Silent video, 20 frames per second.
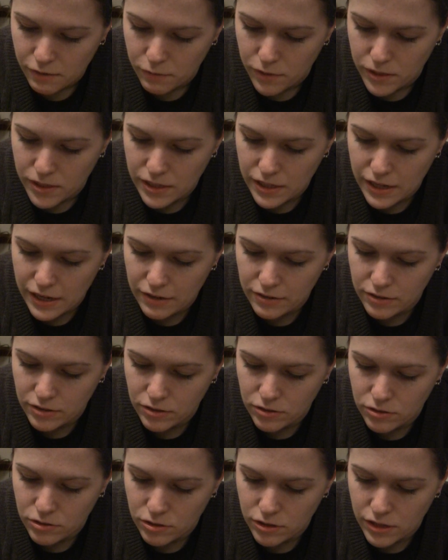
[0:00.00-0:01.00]
which allows
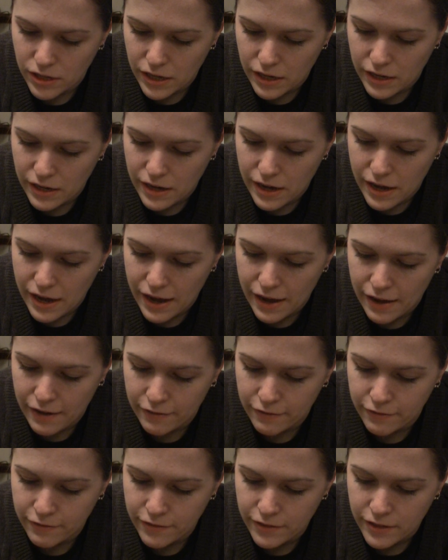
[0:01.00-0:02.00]
you to then
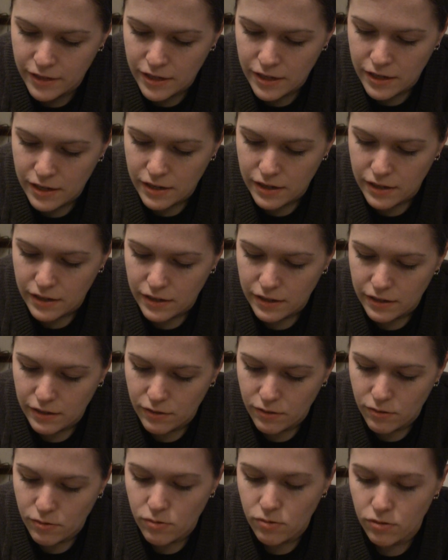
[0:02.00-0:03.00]
have
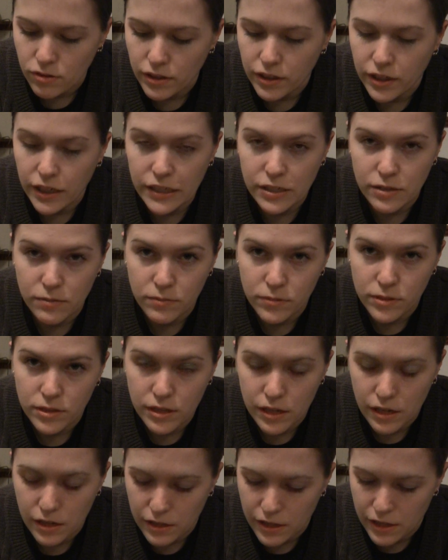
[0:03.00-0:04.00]
all the items
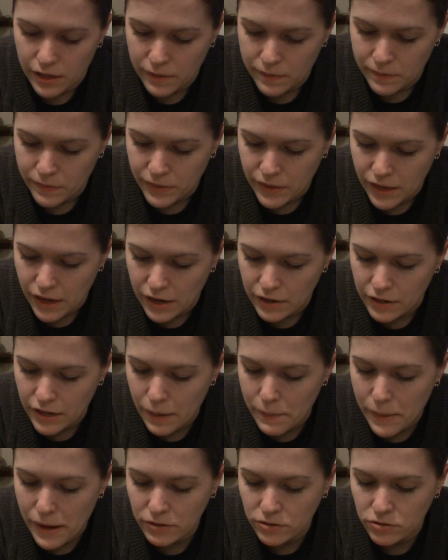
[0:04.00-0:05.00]
that are there. You
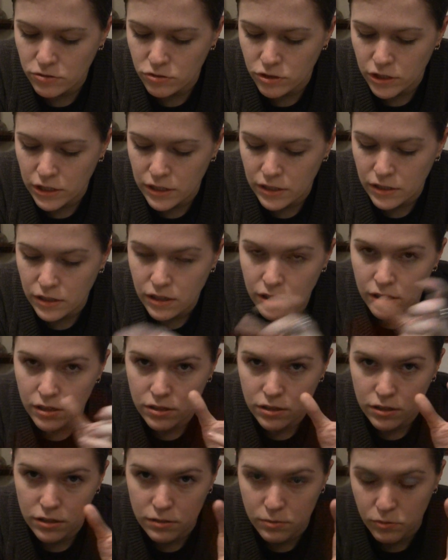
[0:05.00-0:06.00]
get a mouse droid,
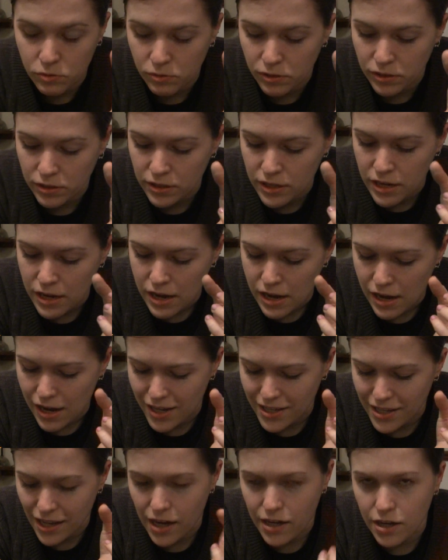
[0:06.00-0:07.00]
so the small ones.
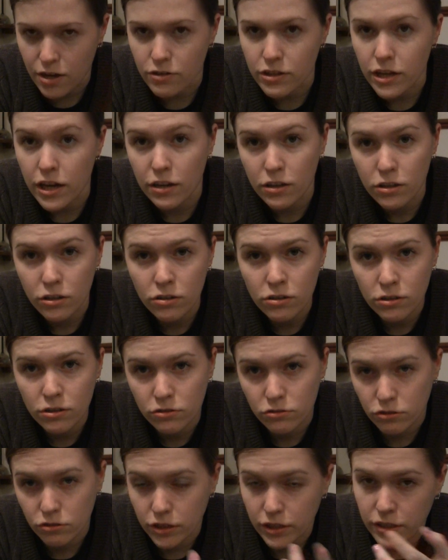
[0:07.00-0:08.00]
Sadly, you don't get a gonk
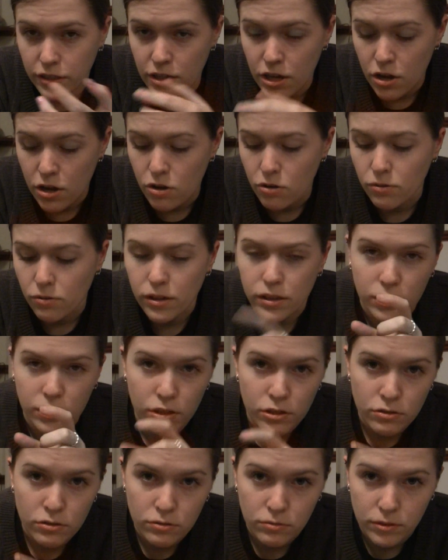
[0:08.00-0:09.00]
droid, who are the
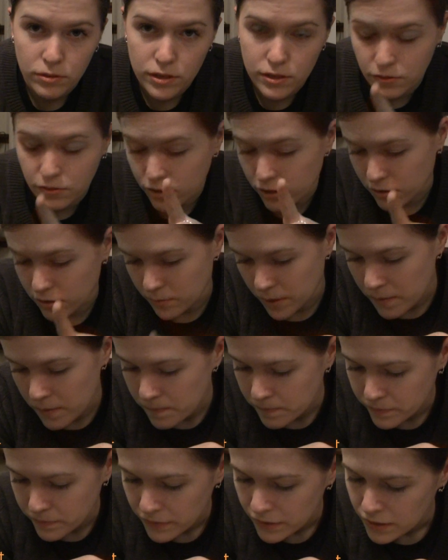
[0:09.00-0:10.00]
cuter ones, if you ask me.
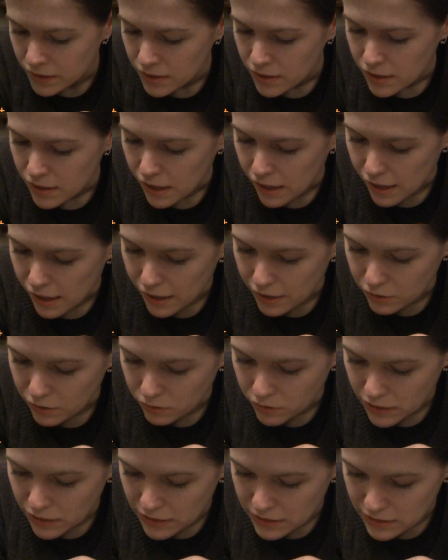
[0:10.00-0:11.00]

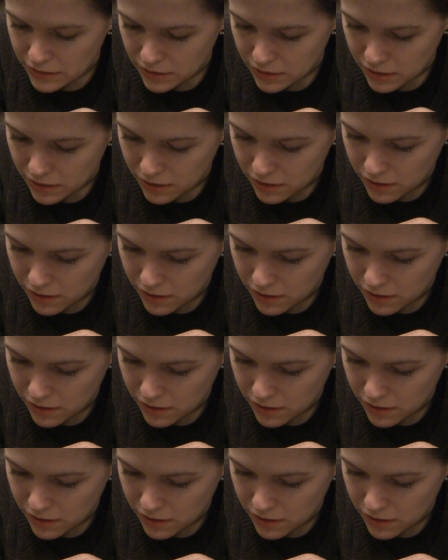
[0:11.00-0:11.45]
You get